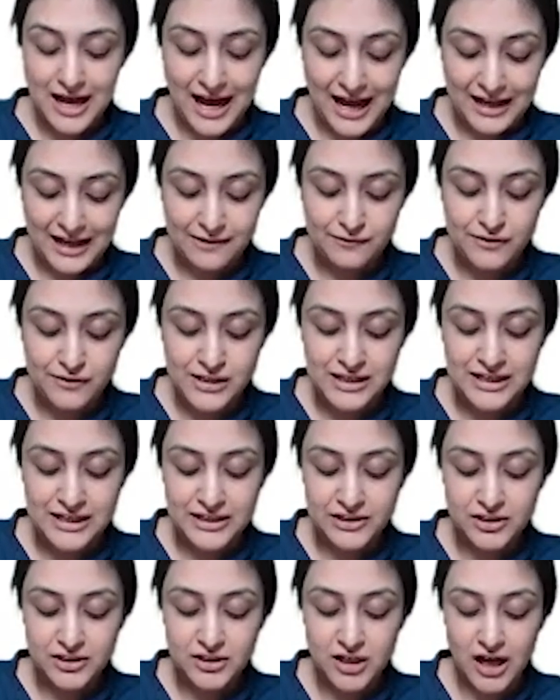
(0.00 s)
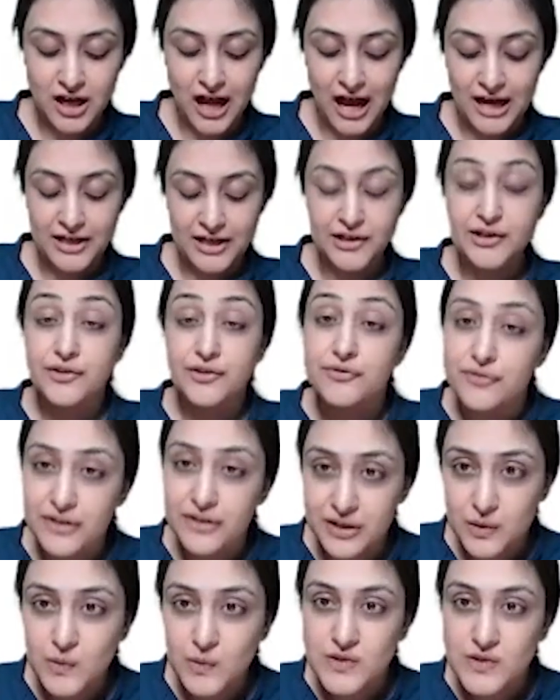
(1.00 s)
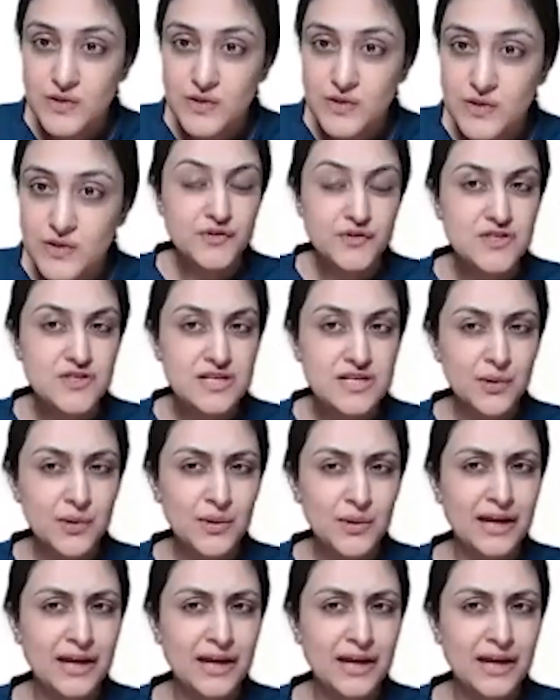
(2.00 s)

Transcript: I will hear a higher frequency of the sound.